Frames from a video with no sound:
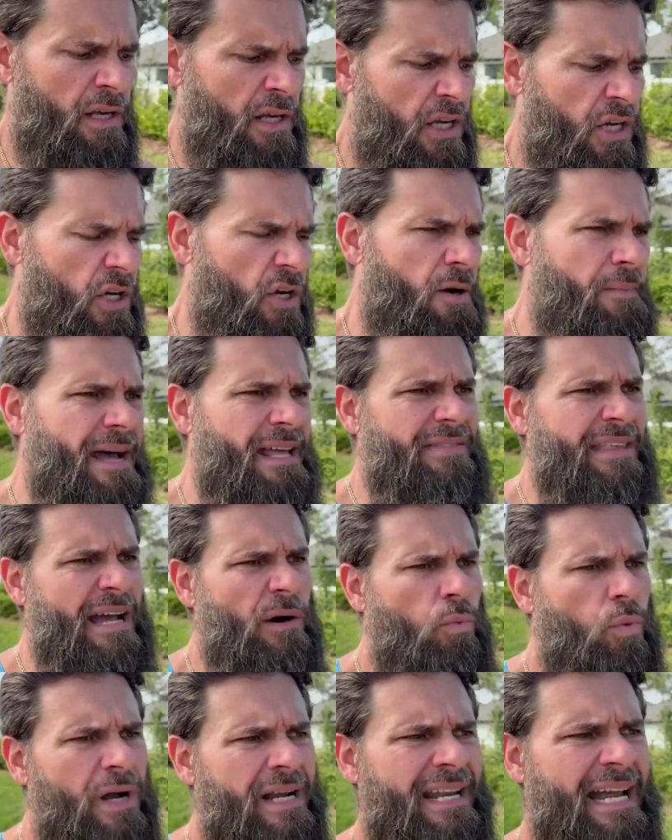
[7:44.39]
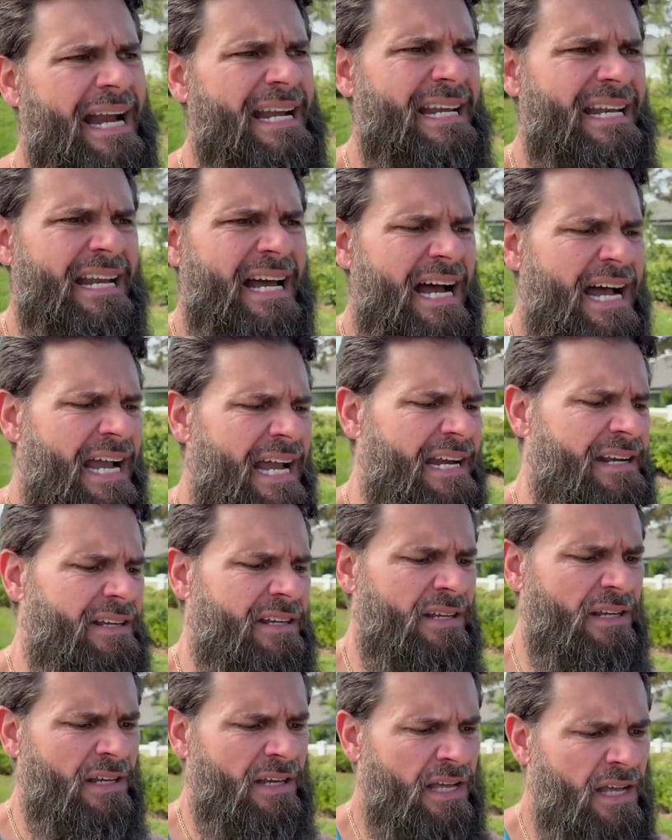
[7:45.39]
I'm at that 199.
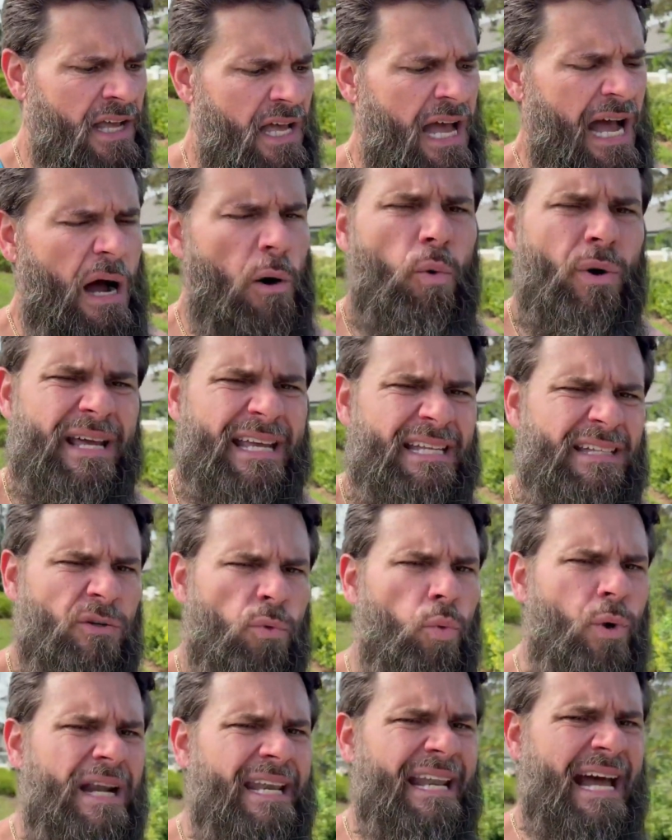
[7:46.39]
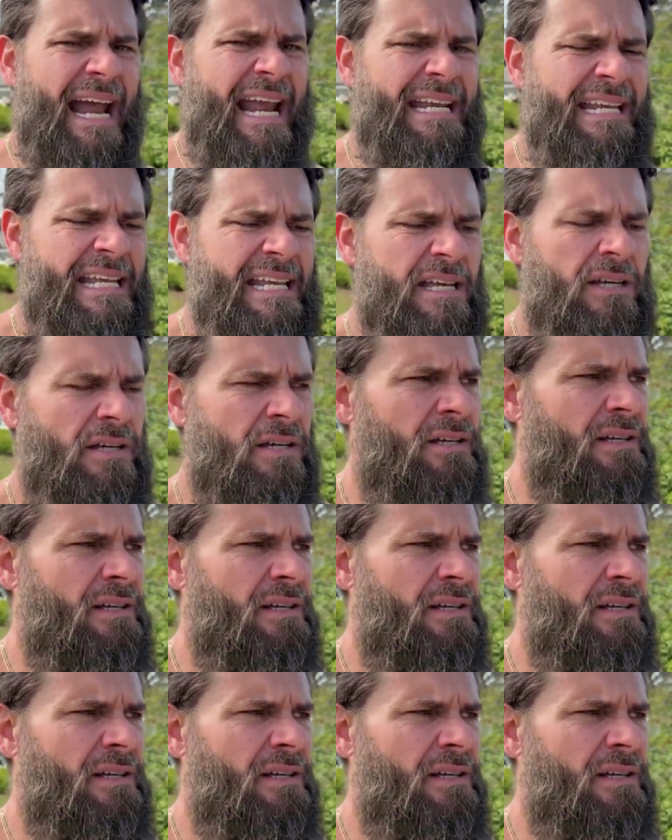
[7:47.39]
I want to get to 190,